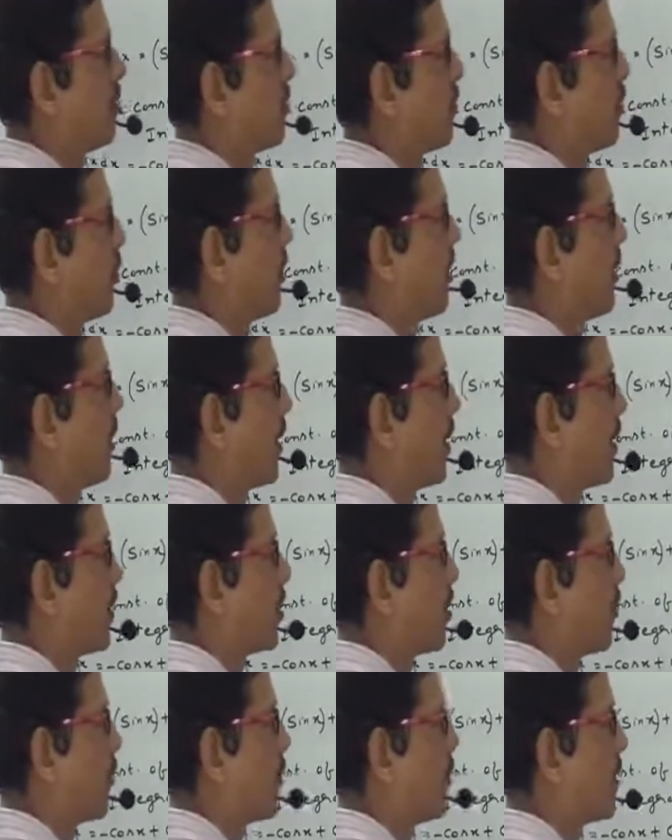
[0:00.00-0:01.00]
So
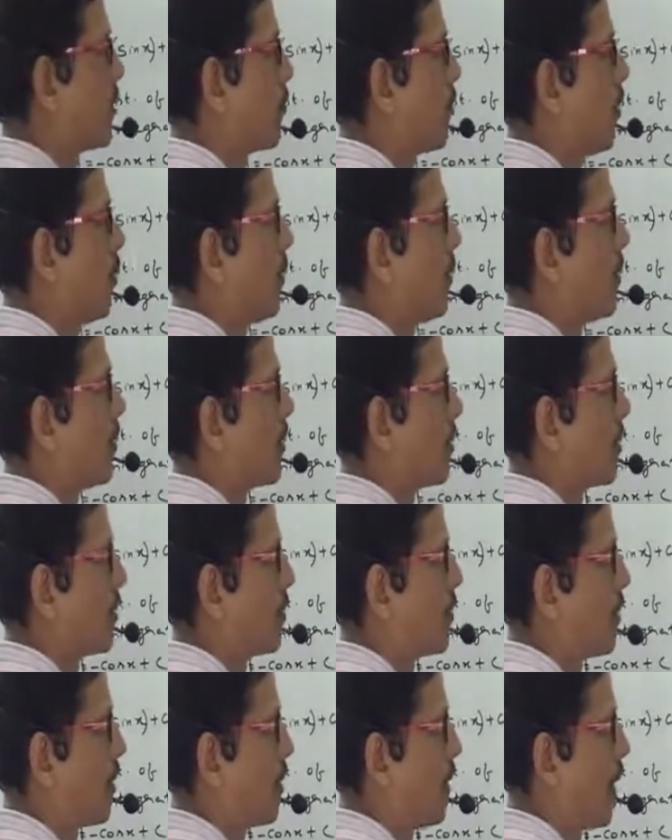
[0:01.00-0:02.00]
integration of this will be
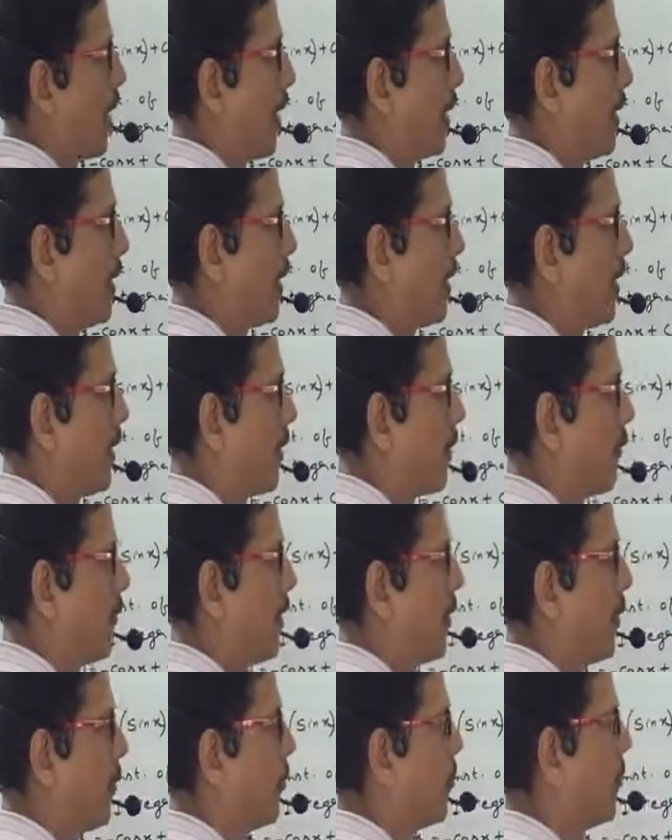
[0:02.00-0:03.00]
this,
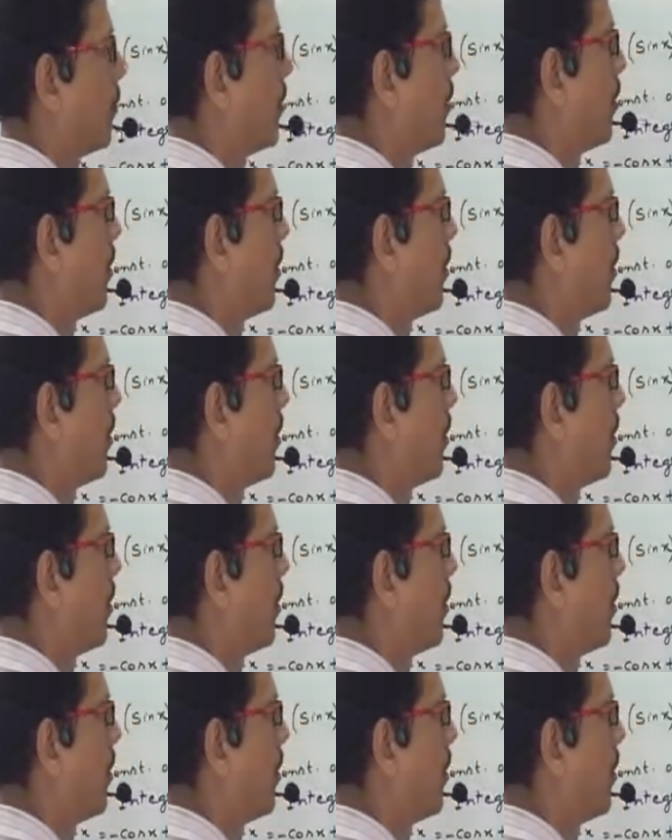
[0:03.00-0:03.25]
antiderivative.